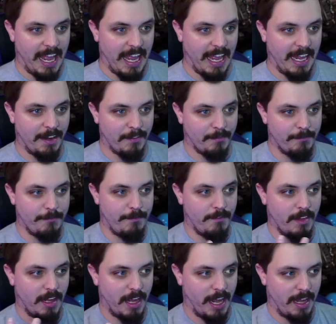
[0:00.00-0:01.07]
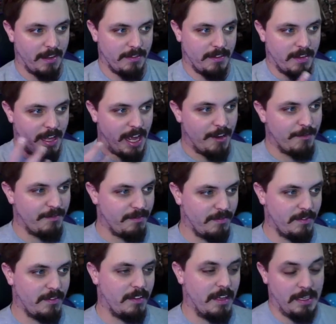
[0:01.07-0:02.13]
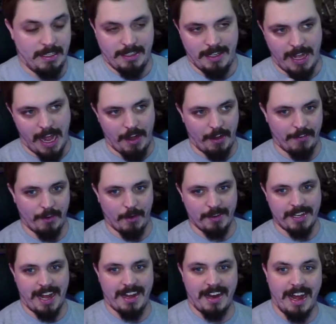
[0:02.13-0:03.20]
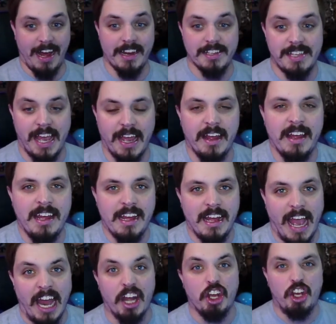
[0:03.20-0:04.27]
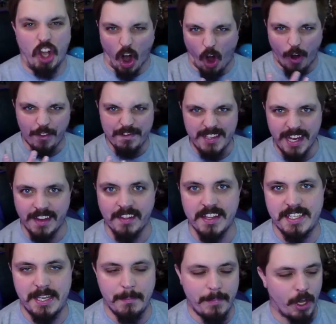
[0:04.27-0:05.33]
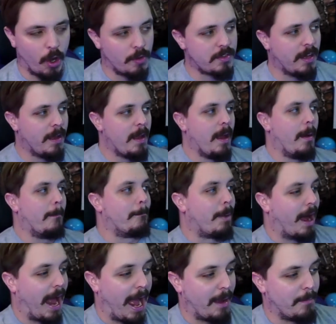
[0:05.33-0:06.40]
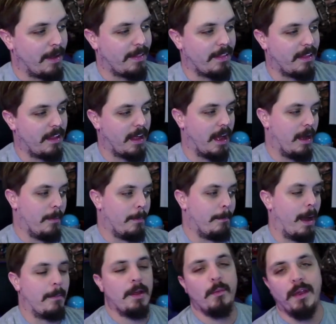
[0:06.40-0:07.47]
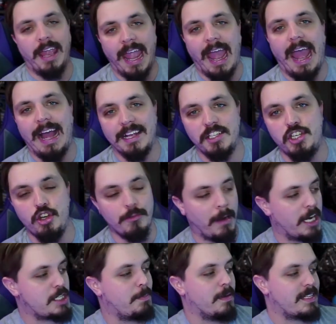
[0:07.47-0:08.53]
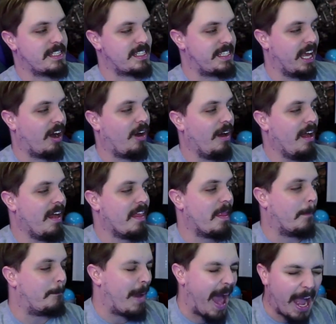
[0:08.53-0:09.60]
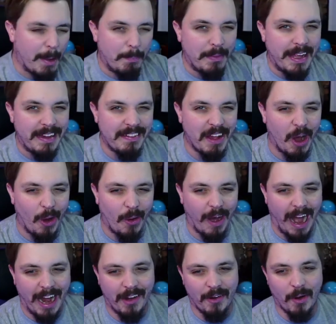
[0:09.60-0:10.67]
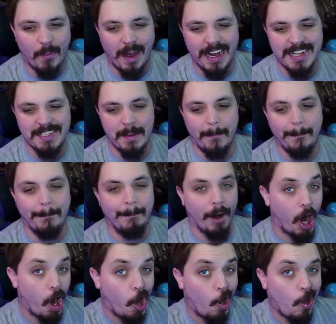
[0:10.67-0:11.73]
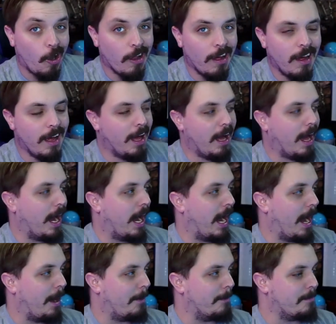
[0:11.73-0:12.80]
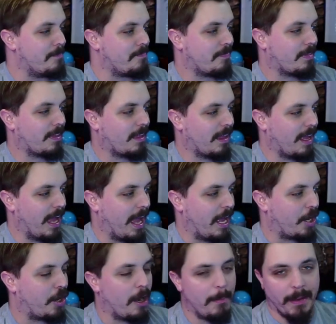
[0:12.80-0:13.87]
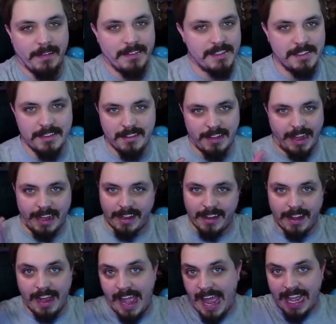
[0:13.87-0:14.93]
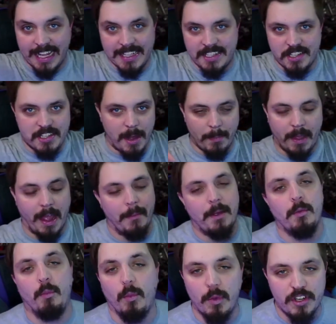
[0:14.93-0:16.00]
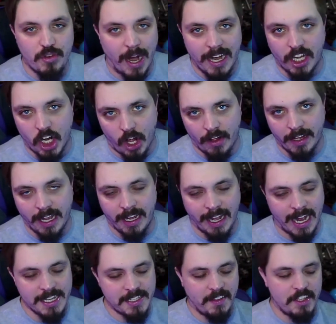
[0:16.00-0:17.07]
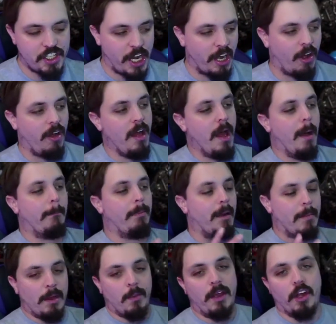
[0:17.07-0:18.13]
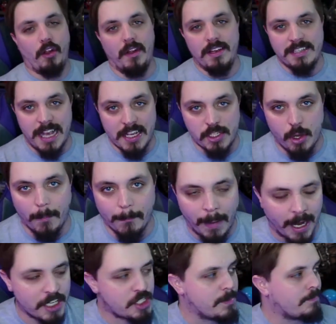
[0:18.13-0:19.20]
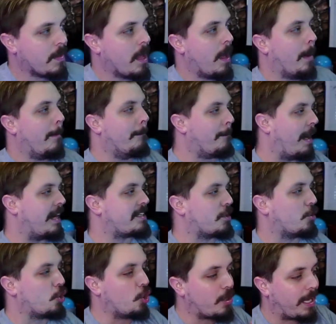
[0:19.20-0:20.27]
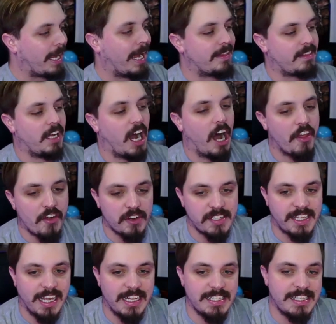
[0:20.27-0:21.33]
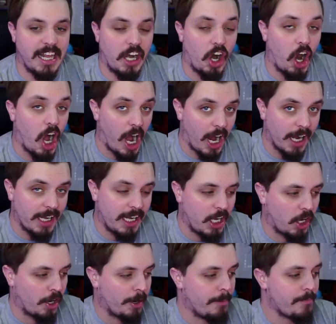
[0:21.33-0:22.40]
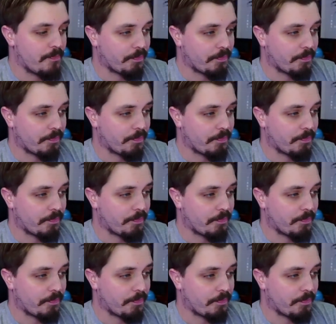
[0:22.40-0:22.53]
in I don't even know how to say it, engulfed in the symbiote. But I mean, we can't ask too much. But still, the back bling though, I don't know why it's a ball. It could have been like heads or something. I mean, we tried calling it, guys, on the channel, but I mean, we can only say so much. But looking at the other skins that are on here,